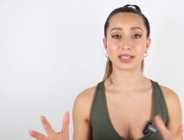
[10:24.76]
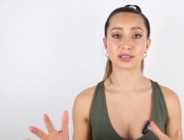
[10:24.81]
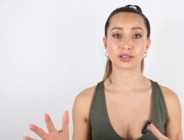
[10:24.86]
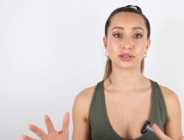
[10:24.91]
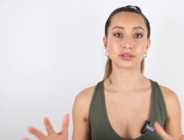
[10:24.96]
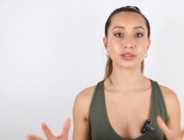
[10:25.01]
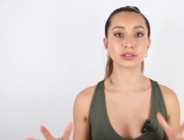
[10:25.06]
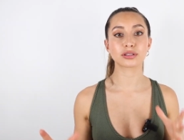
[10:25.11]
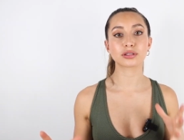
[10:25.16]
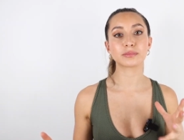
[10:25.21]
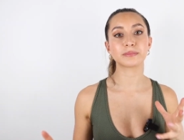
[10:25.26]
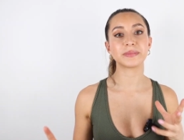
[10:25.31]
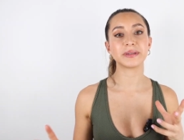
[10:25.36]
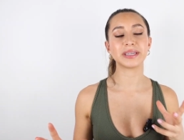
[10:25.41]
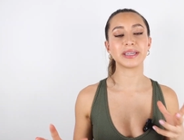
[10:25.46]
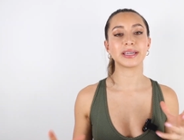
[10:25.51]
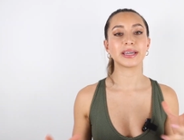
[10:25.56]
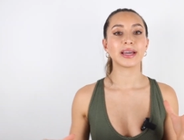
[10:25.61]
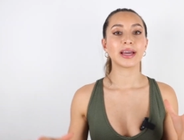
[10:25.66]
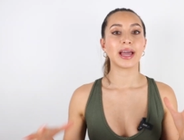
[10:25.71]
It's going to
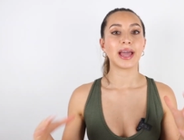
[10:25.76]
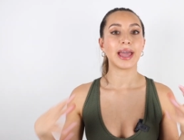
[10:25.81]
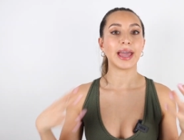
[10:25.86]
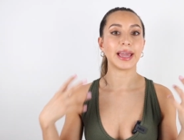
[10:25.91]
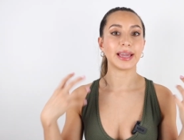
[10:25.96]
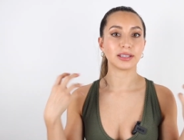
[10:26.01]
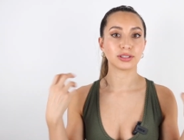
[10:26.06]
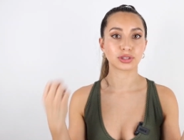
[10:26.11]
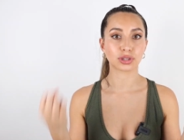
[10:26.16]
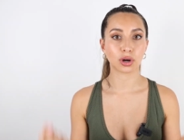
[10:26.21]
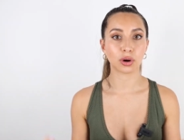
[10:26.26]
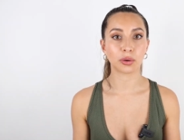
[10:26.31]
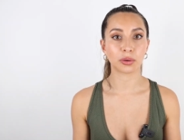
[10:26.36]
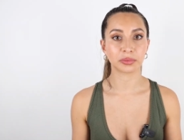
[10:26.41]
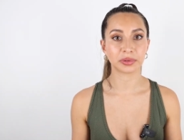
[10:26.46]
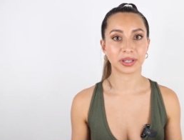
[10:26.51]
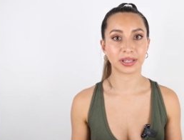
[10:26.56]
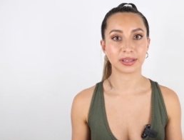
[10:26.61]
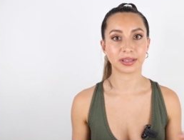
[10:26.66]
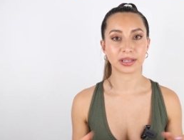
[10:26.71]
be a
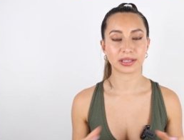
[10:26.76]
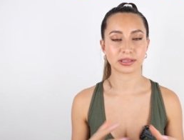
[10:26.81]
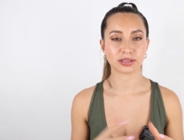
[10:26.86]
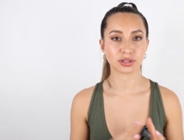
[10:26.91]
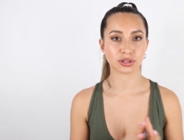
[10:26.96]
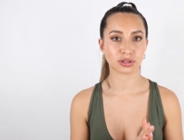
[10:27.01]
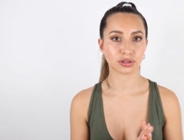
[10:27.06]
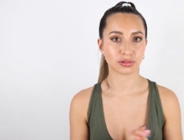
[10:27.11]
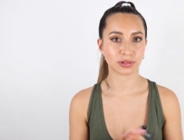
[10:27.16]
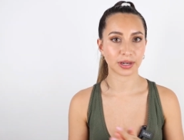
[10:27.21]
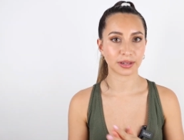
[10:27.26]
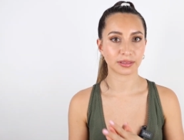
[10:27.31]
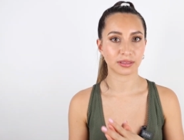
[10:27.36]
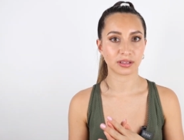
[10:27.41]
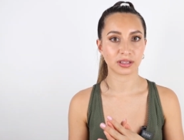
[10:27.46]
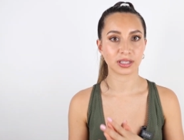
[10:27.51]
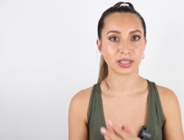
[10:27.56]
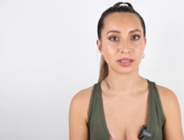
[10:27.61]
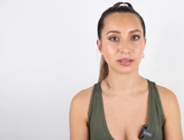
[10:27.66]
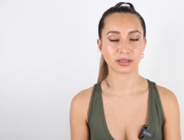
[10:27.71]
toning and
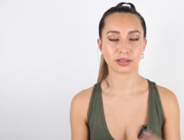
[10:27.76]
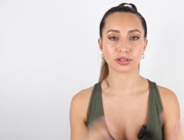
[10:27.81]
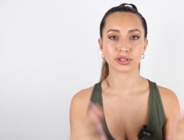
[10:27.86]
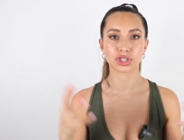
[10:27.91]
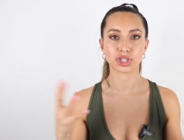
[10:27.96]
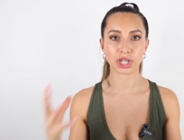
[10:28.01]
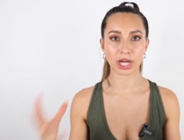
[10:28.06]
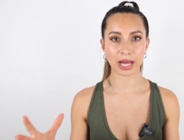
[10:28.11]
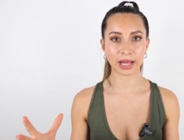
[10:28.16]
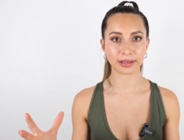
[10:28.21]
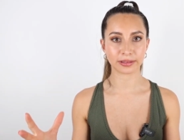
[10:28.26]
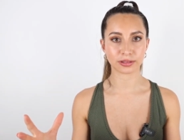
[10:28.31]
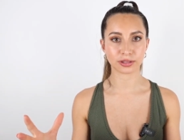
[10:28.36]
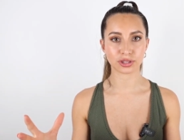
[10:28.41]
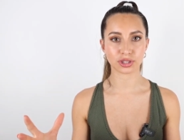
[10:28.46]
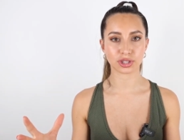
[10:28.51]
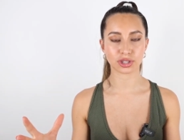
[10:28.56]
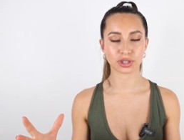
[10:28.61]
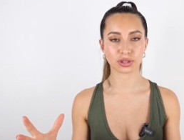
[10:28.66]
strengthening challenge.